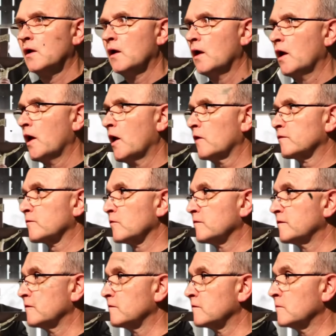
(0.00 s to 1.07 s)
a bulwark
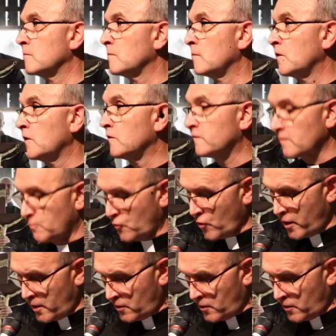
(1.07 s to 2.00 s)
against the chaos.